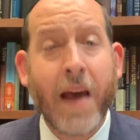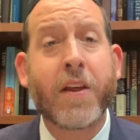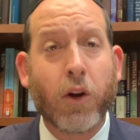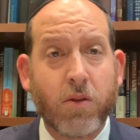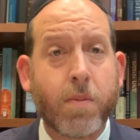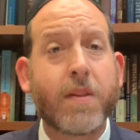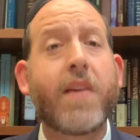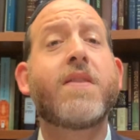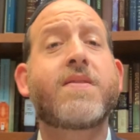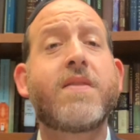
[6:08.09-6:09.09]
And then ultimately
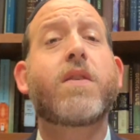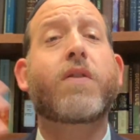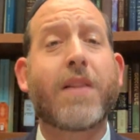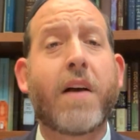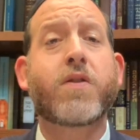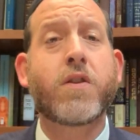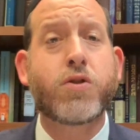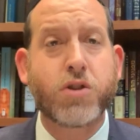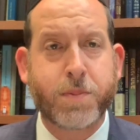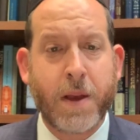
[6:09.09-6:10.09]
the sins of Klal Yisrael, the
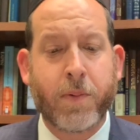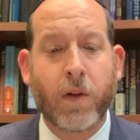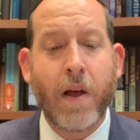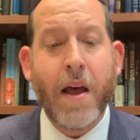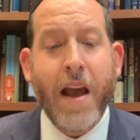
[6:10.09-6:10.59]
Jewish people.